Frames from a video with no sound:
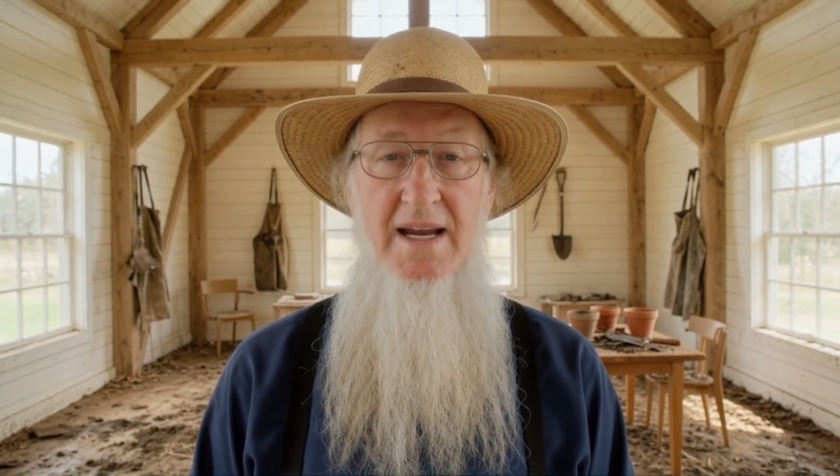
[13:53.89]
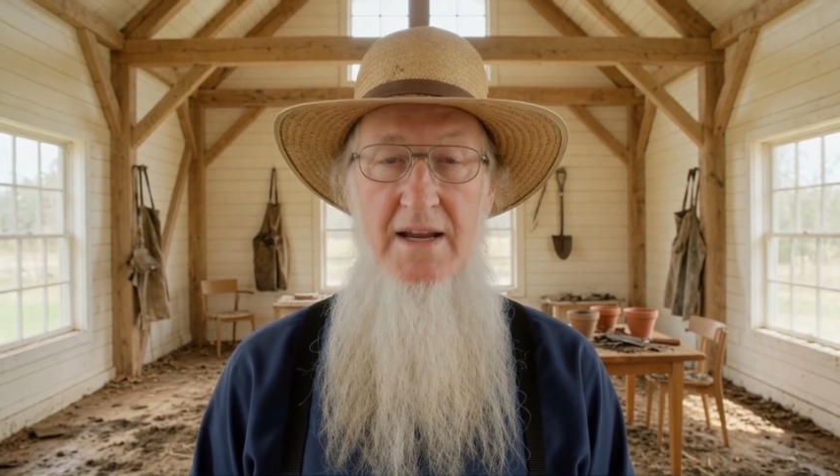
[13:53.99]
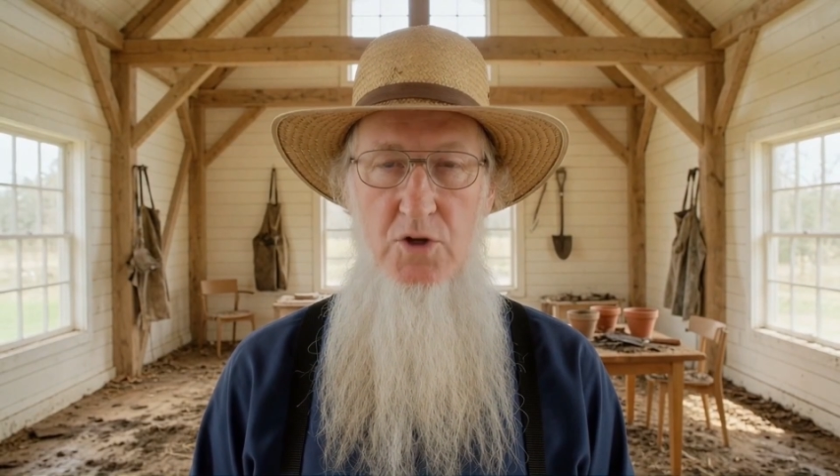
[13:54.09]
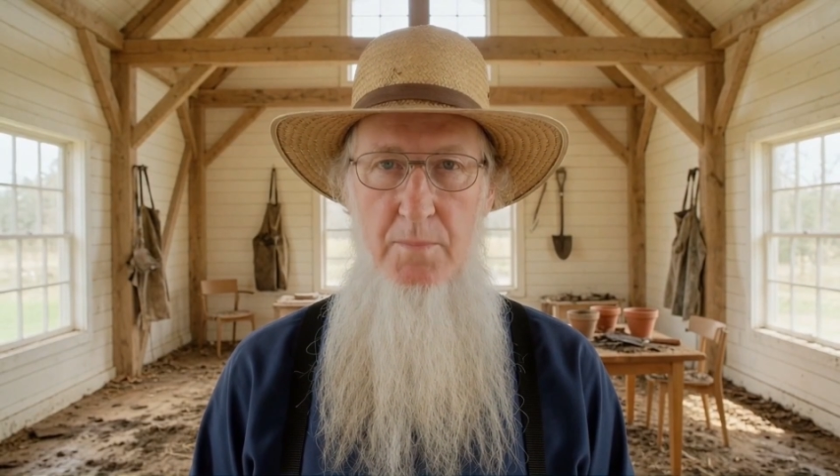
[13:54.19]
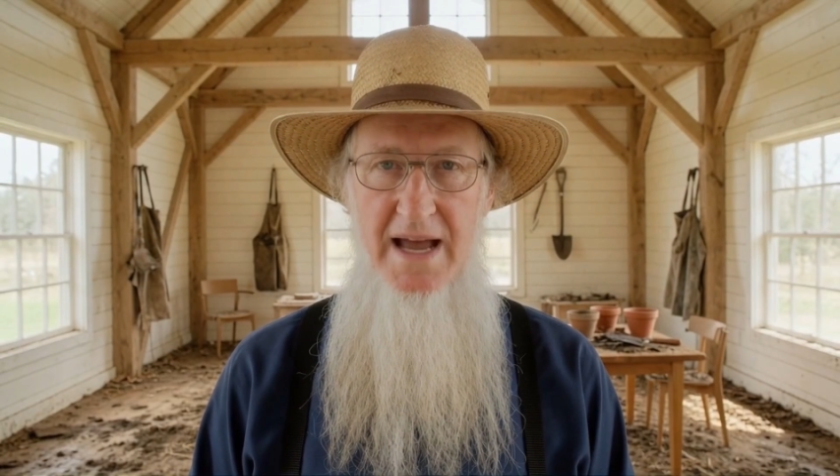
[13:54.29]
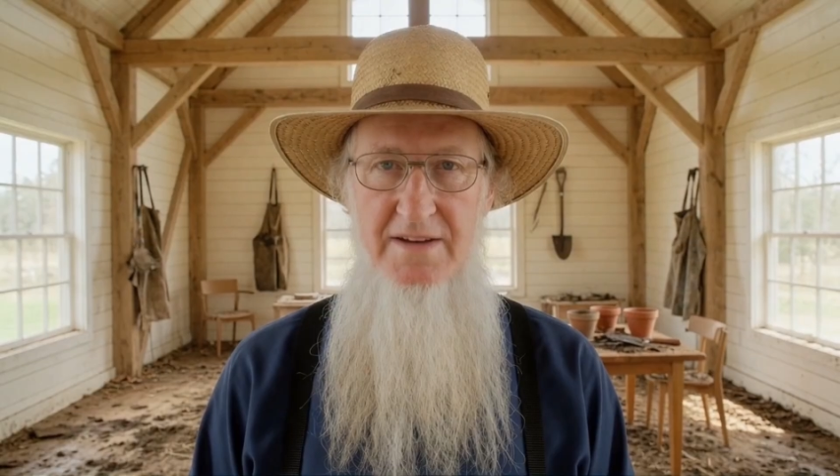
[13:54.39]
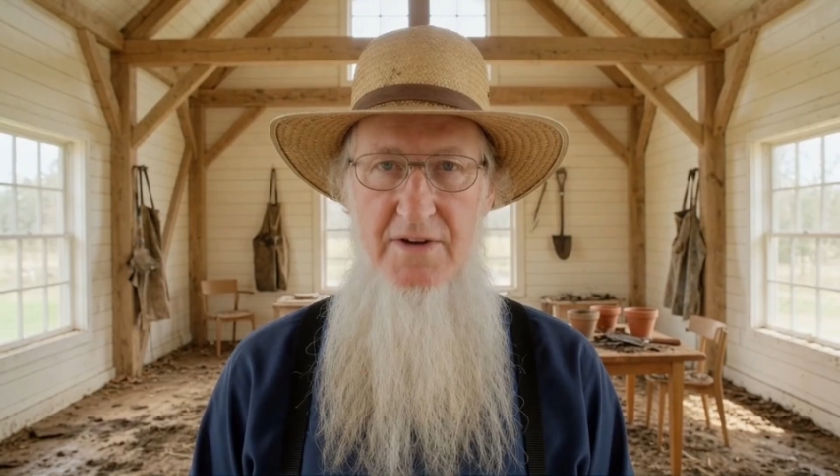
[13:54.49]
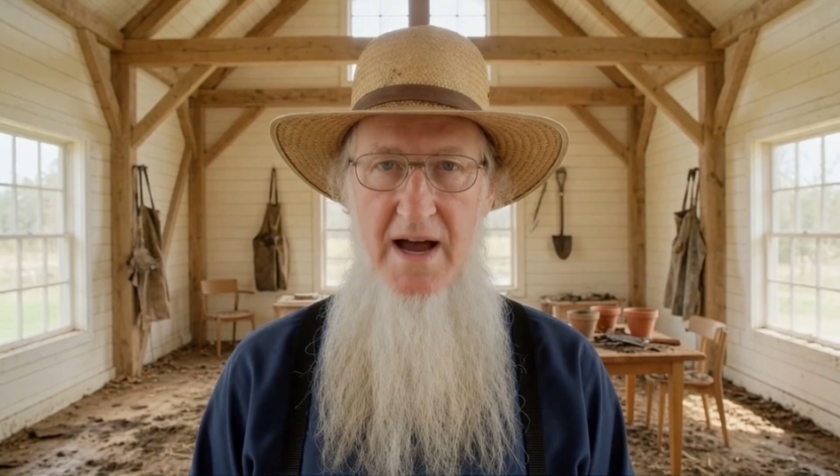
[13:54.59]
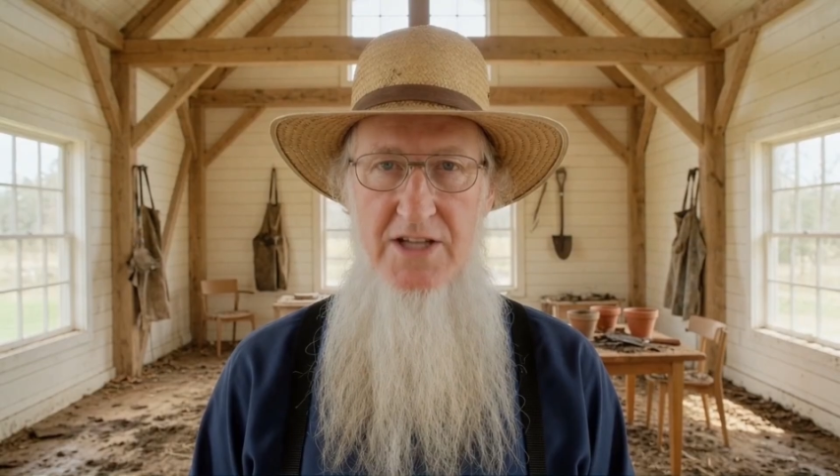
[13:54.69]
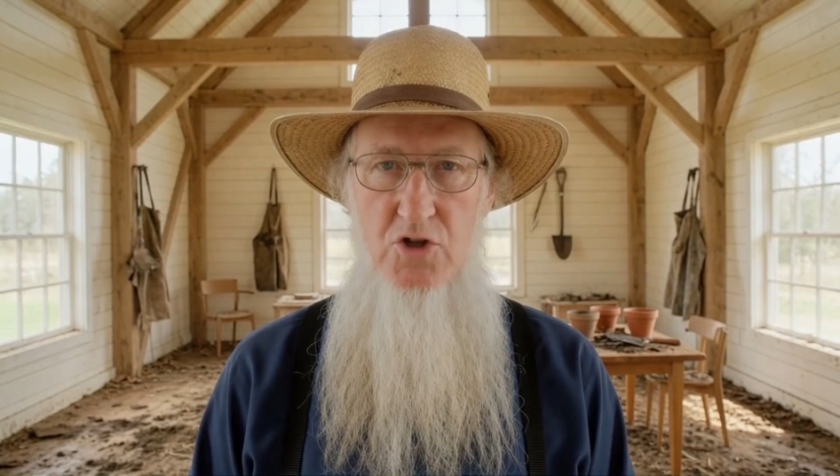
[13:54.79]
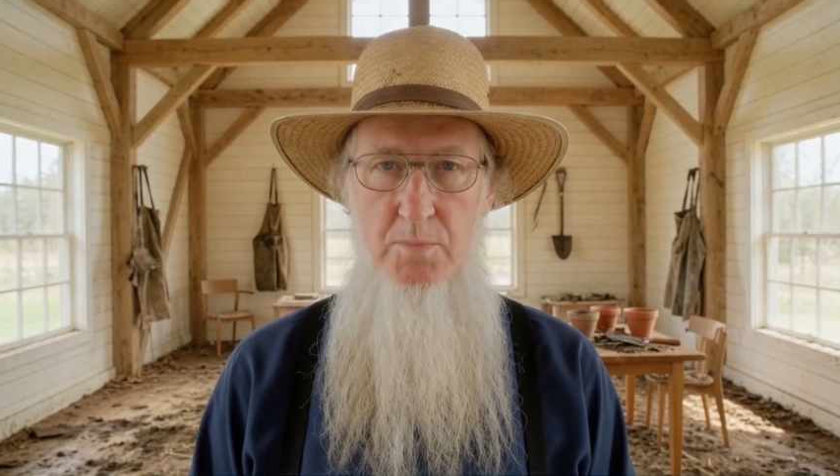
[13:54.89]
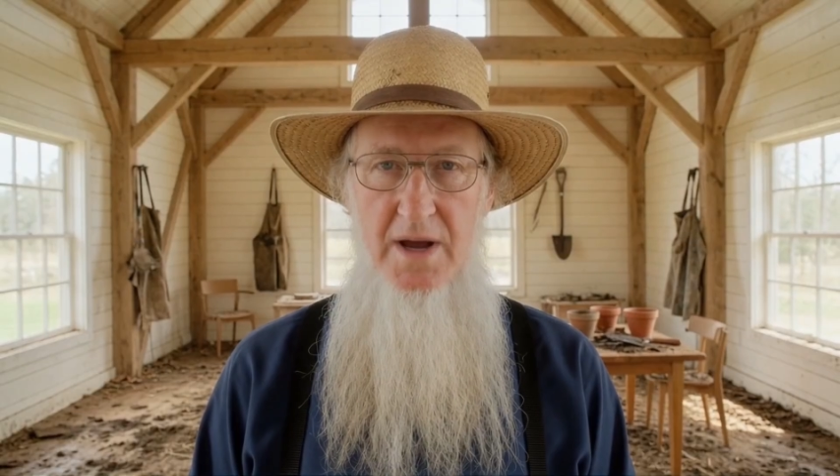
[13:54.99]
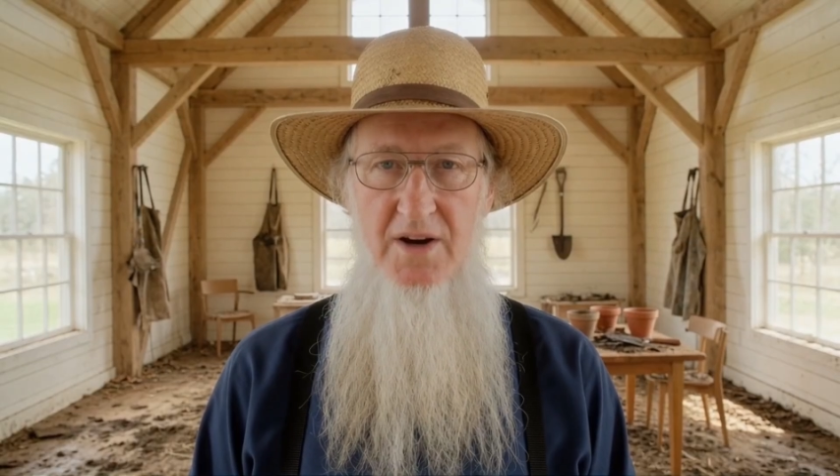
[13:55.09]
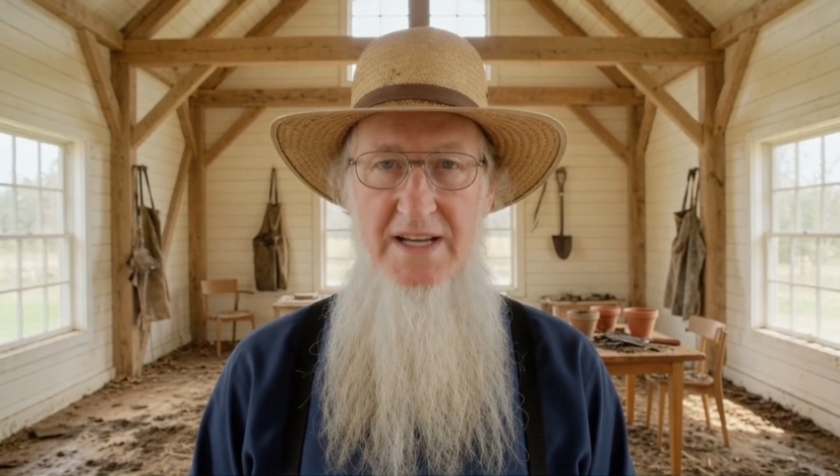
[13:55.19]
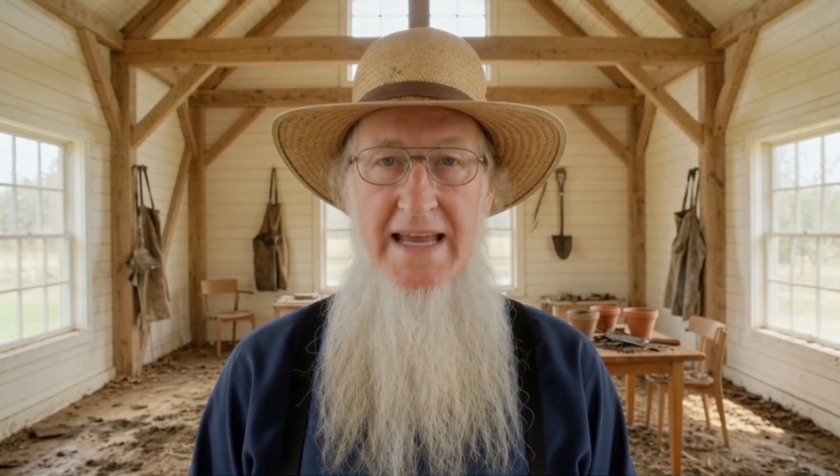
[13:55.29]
you may find you barely